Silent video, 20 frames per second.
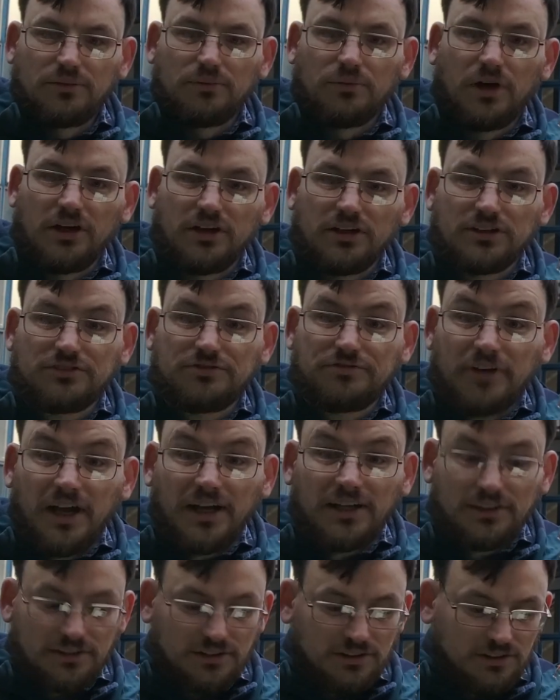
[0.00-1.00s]
Whereas
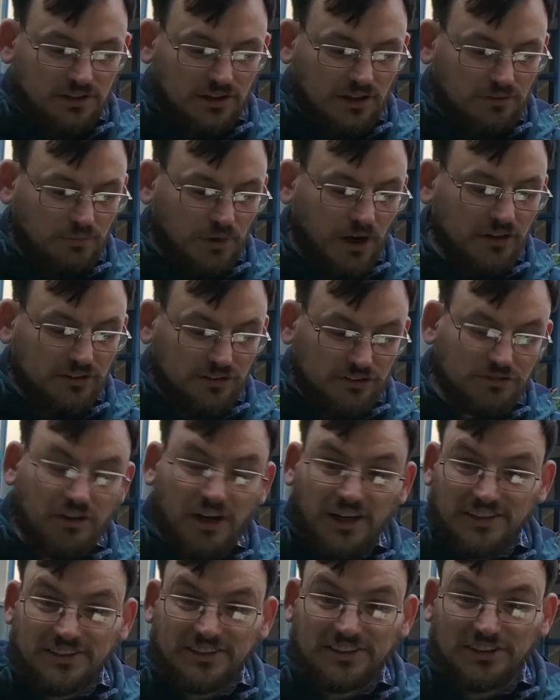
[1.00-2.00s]

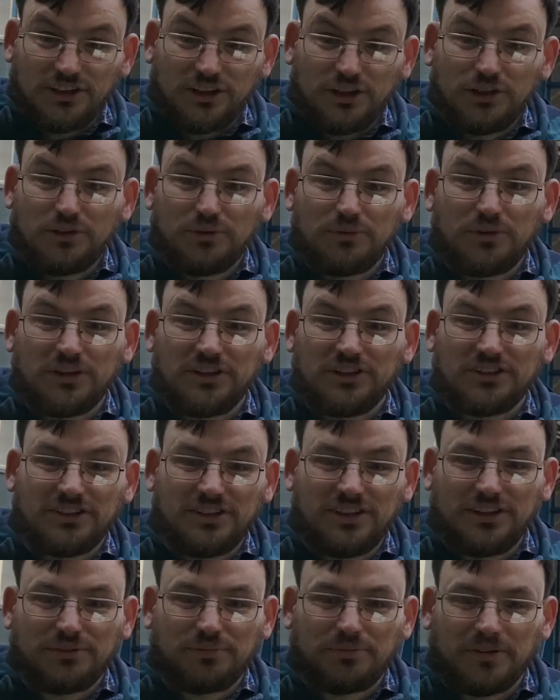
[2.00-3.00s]
raster, which
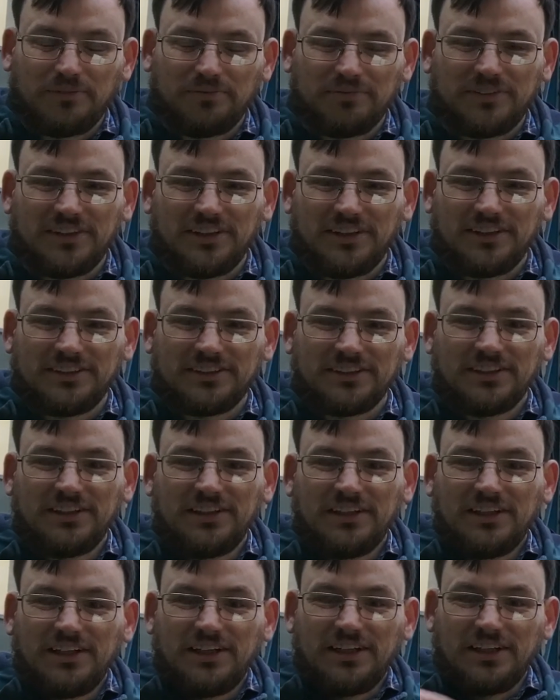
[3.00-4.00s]
this prompt is
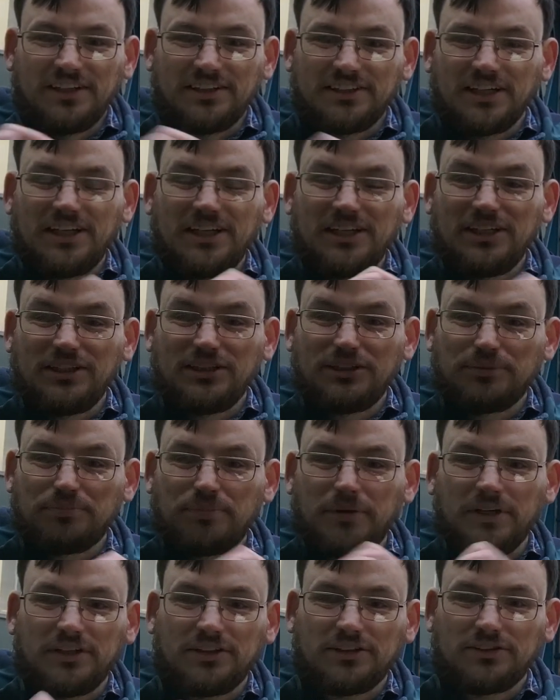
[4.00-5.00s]
each
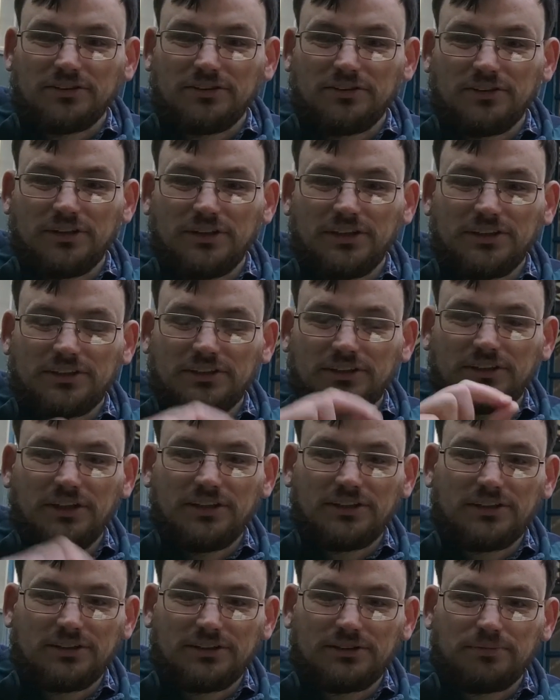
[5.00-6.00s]
pixel
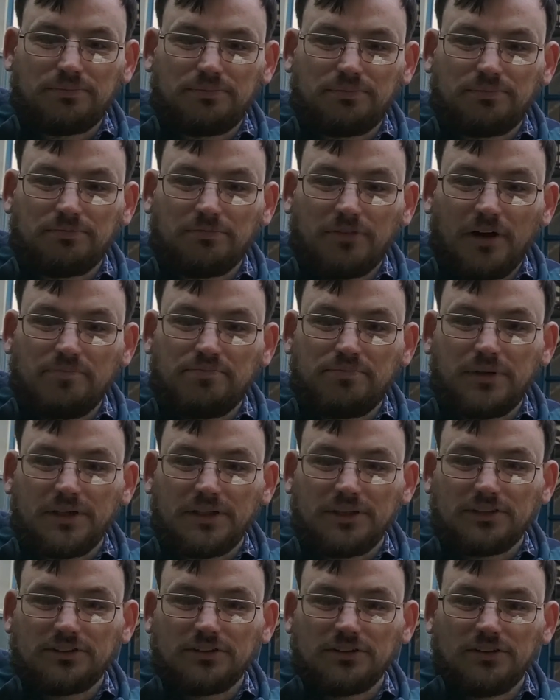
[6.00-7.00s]
this is a red
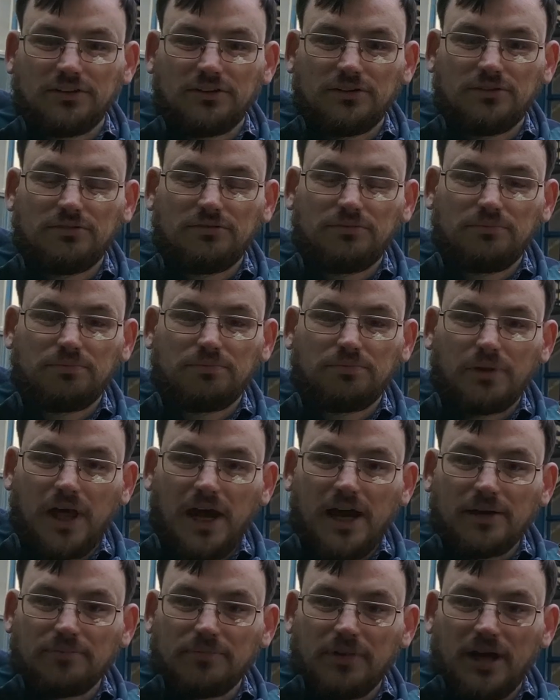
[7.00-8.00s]
pixel,
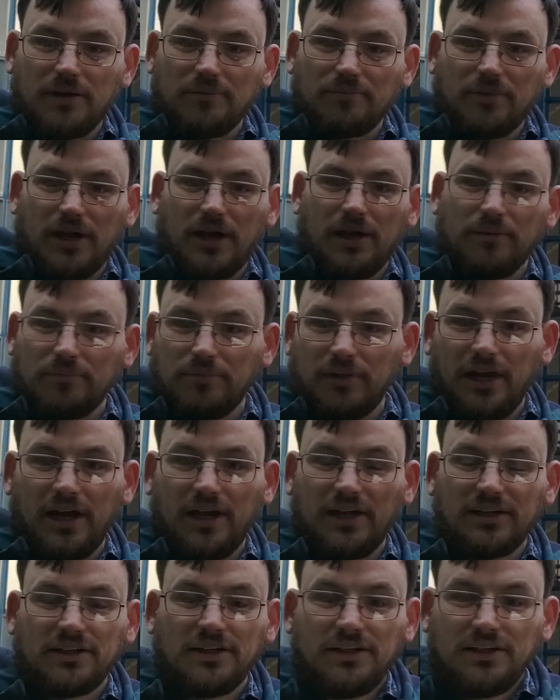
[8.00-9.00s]
black, black, black,
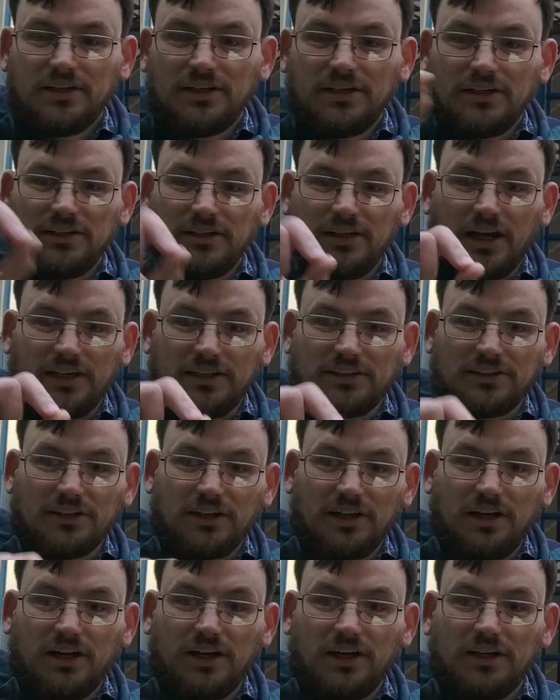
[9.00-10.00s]
black, next
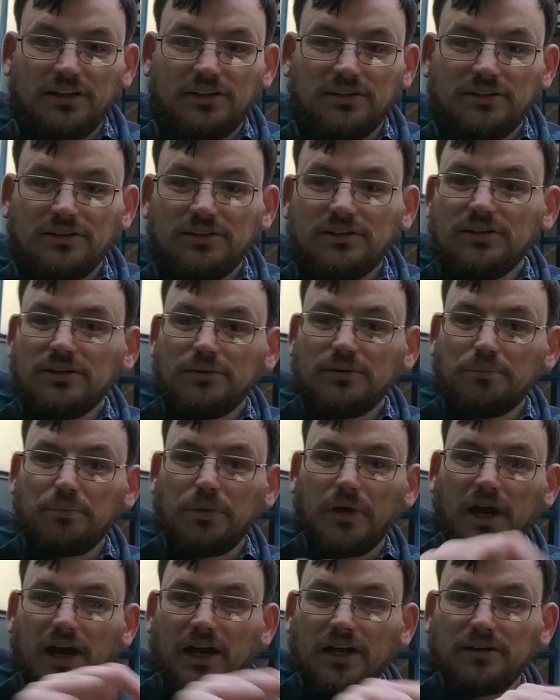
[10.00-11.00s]
line,
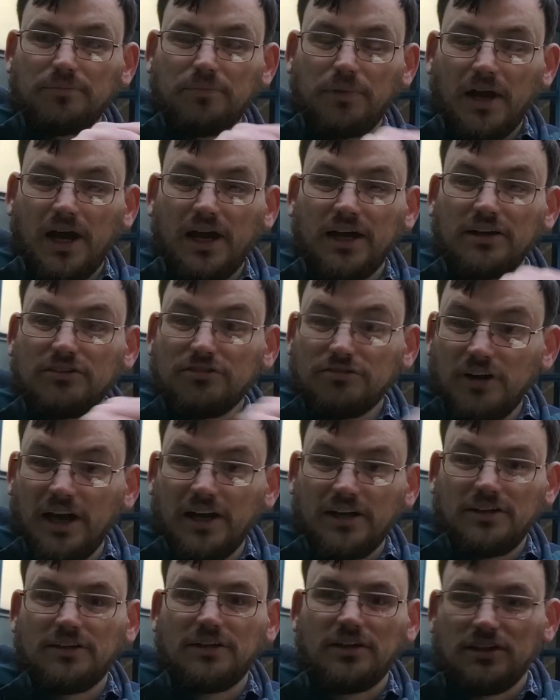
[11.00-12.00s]
black, black,
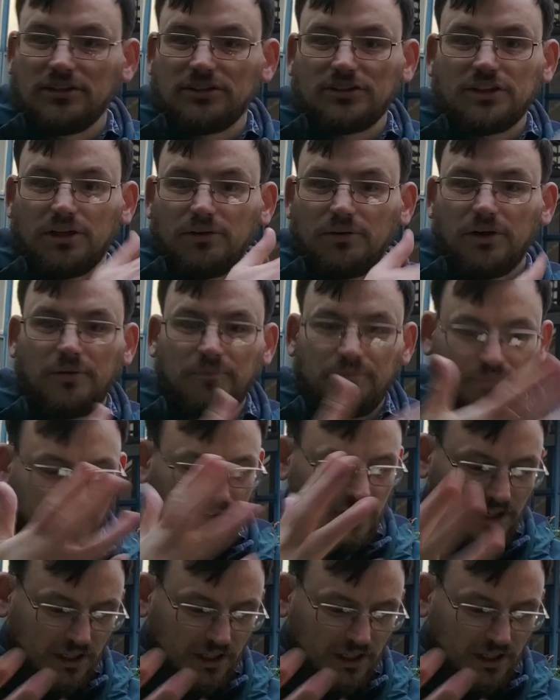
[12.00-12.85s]
red, and so on.